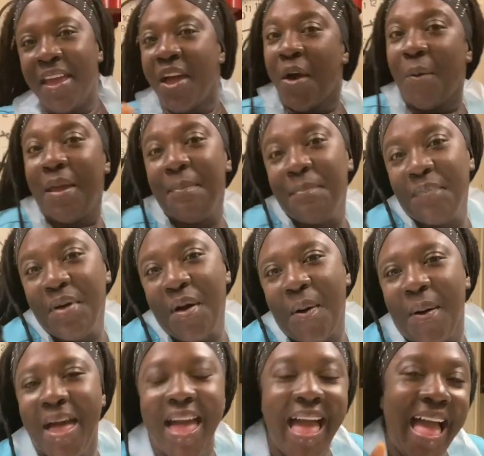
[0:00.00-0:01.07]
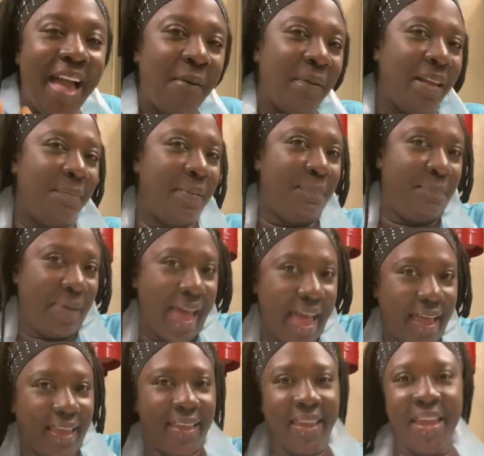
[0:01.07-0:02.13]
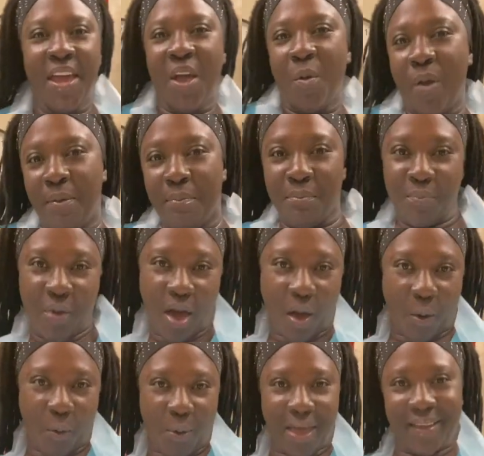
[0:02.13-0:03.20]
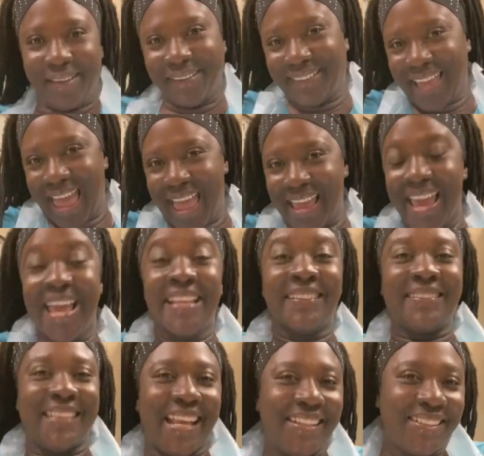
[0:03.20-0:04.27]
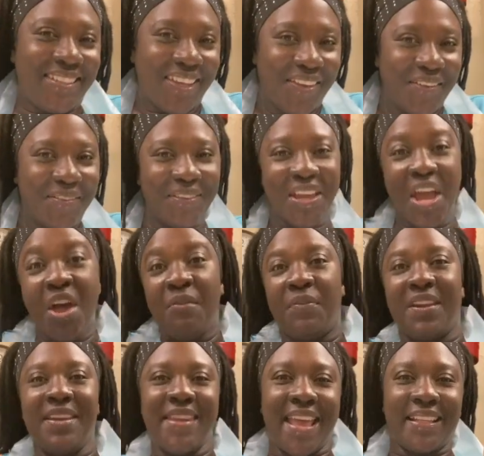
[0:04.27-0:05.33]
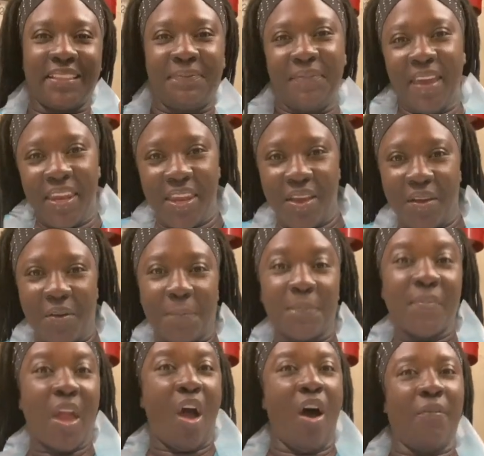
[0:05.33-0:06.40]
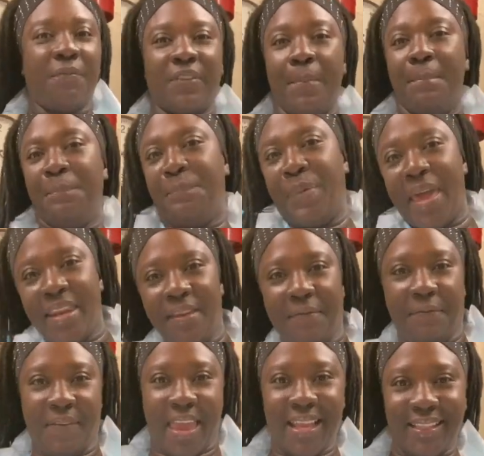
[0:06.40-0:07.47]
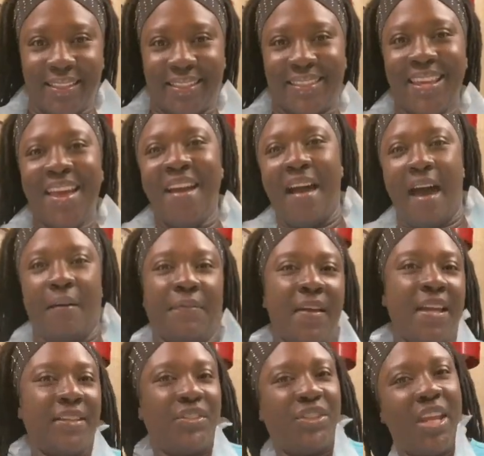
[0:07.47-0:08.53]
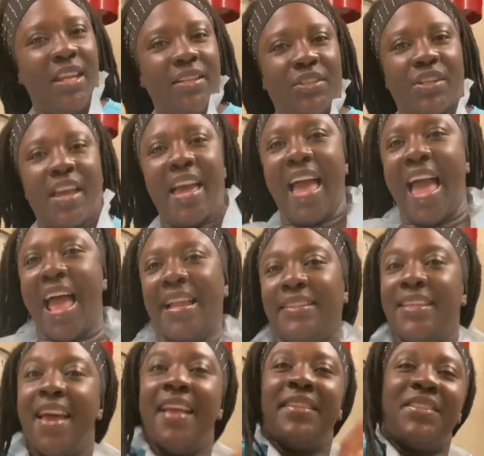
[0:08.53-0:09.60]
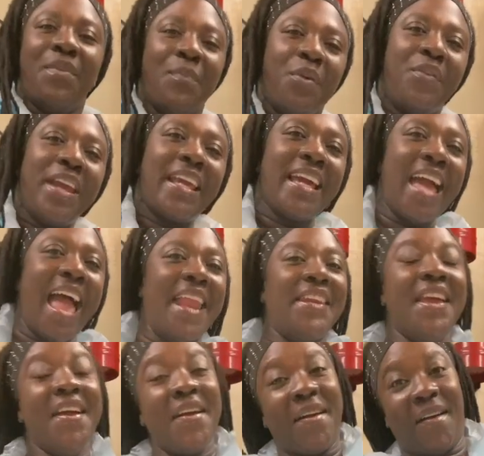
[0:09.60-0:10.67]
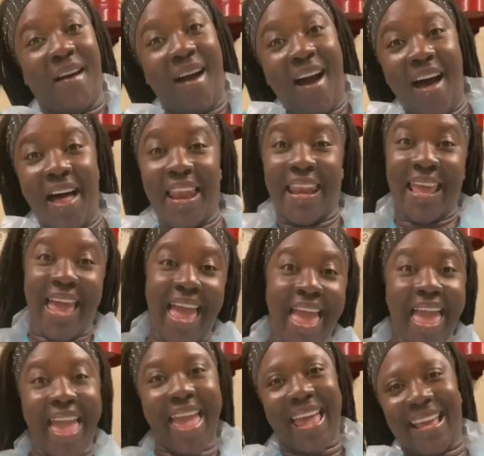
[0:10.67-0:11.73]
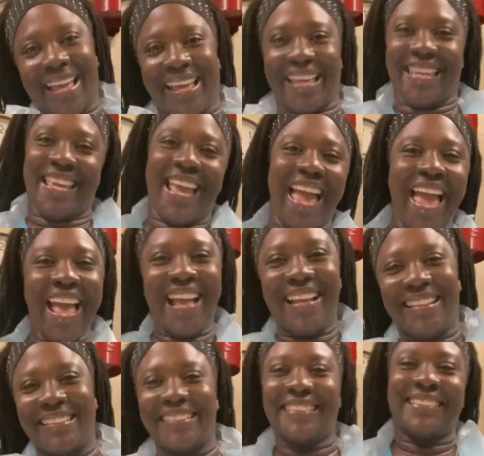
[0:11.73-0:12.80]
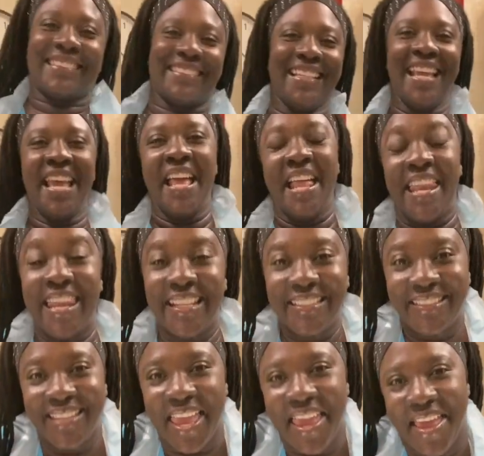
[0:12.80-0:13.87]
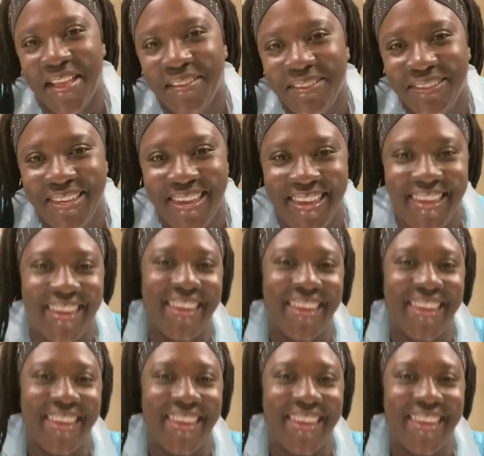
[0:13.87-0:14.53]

with more. I will be back with more. Okay, stay tuned for the next video of the benefits of ginger and turmeric and garlic. Yes, let's stay healthy.